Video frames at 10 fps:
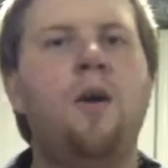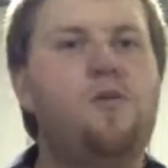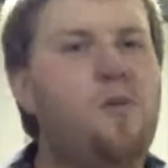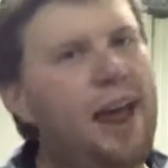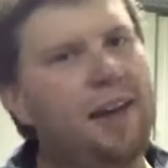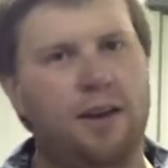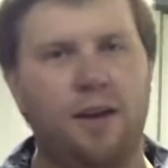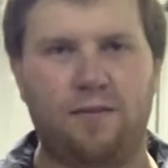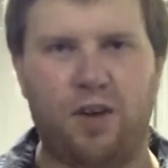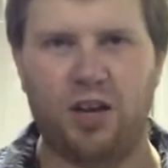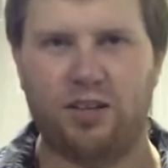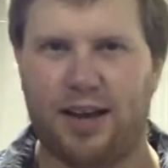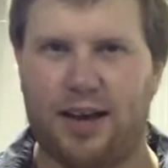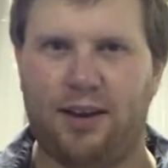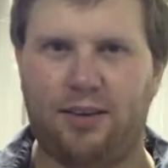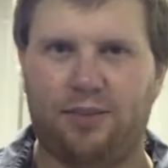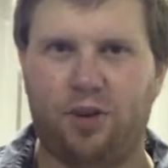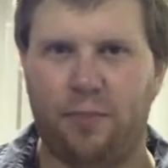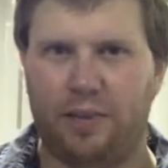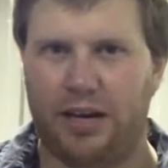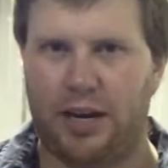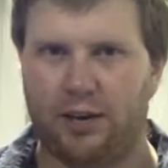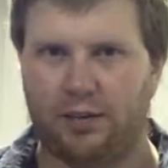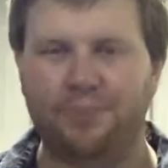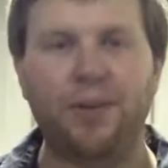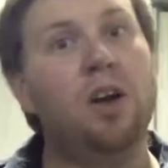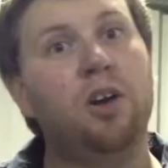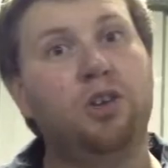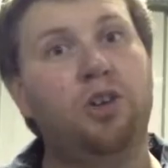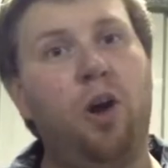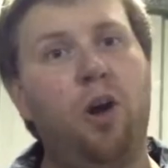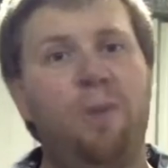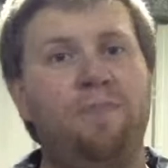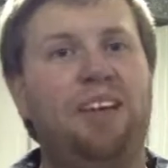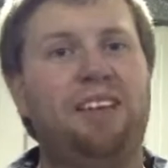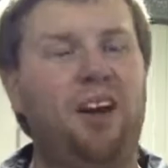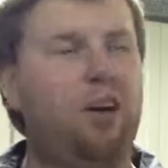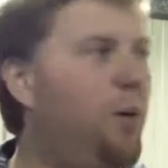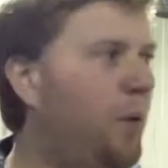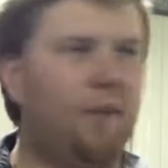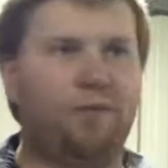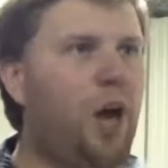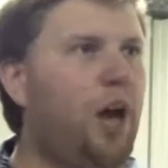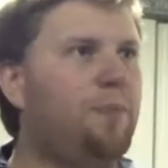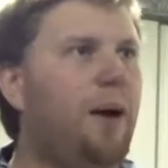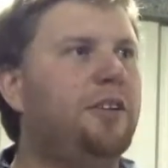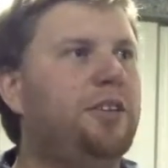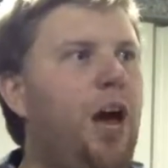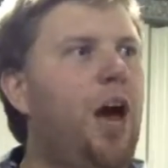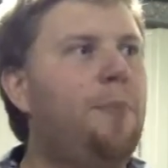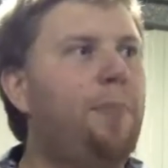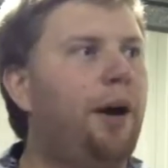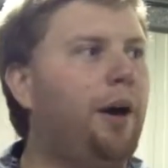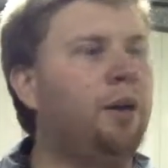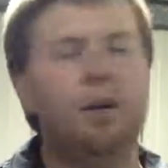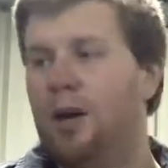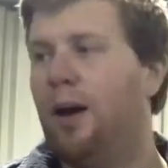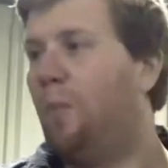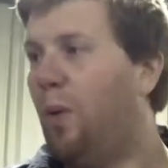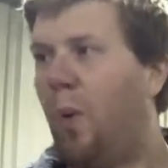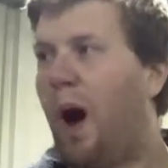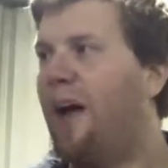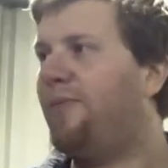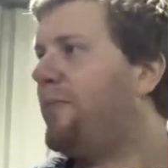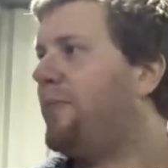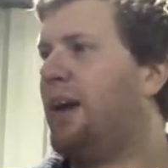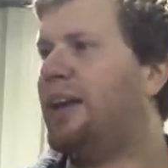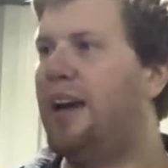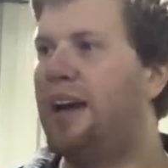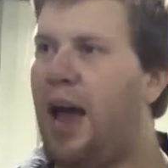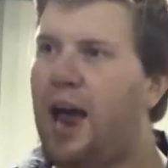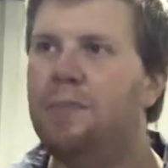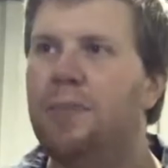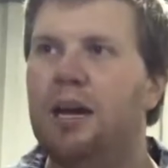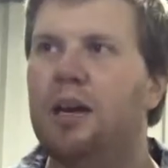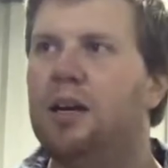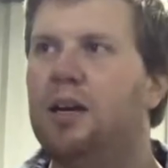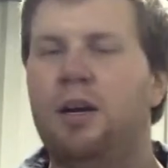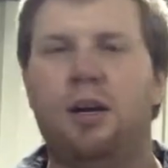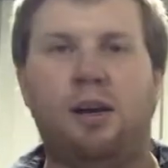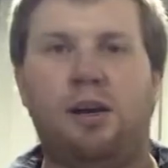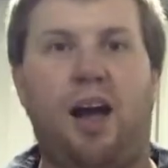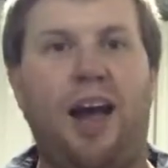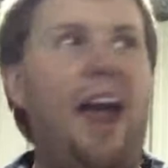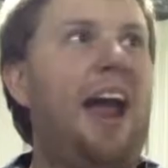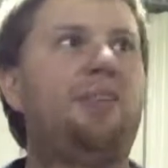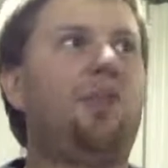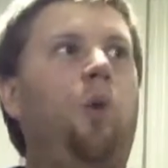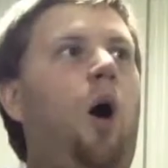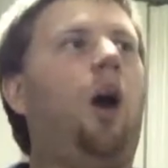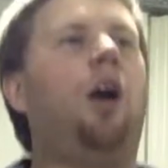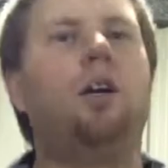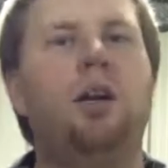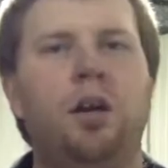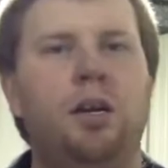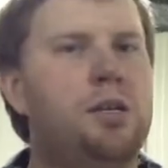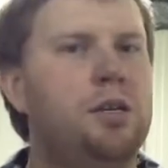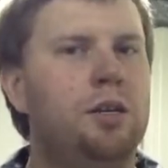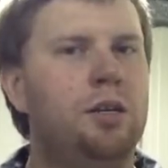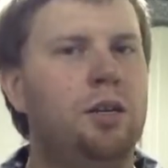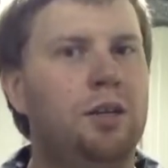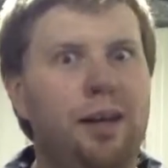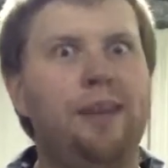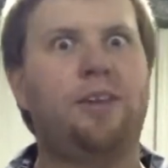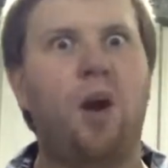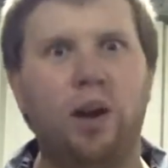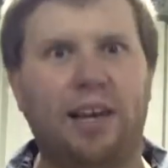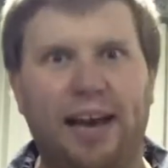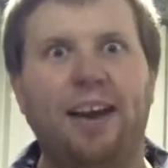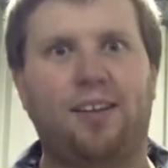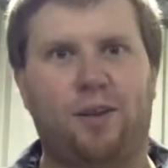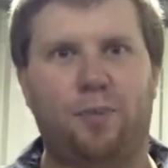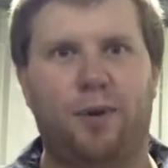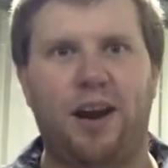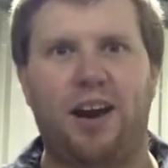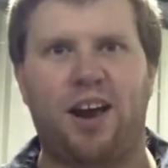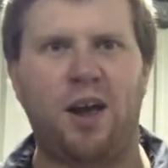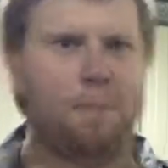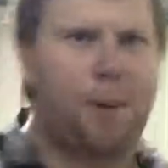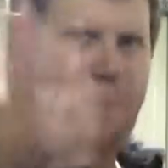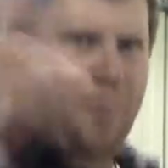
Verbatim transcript: Frank finds out he's terminally ill. So he's like, oh, I've lost my job, uh, my wife and my kid hate me, I hate the world, let's go on a killing spree. Boom,